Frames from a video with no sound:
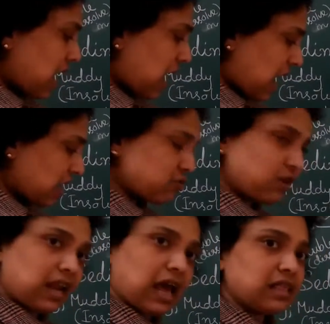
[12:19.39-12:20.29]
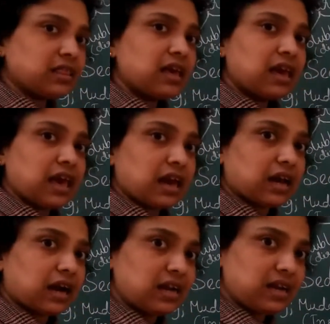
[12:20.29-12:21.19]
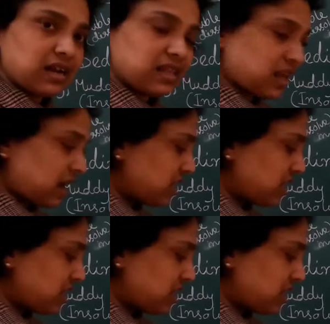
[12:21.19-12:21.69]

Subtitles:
as well as a condenser